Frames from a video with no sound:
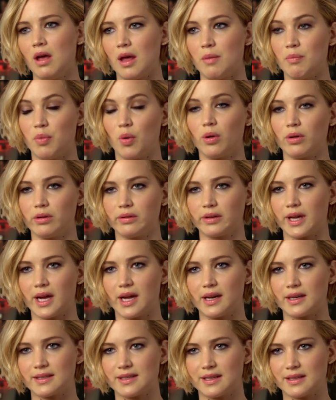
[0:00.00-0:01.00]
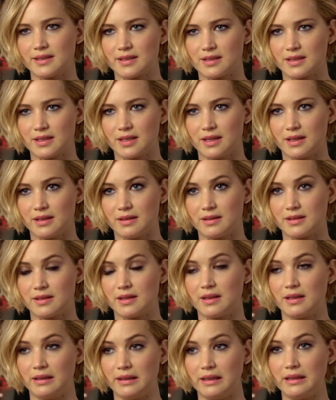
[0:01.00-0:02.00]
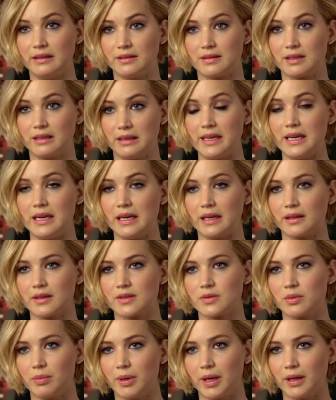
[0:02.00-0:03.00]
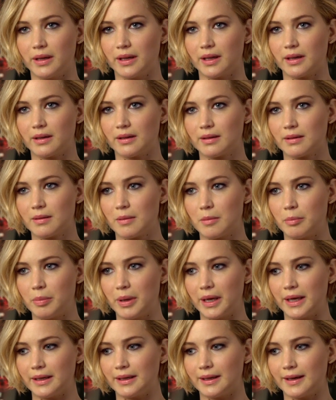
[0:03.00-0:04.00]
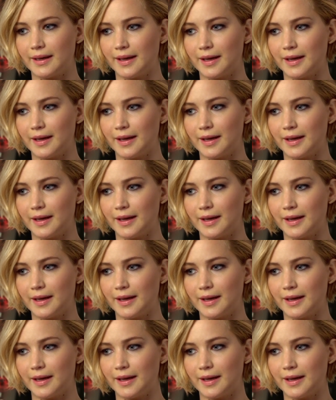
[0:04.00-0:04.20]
important Katniss is to leading this rebellion, but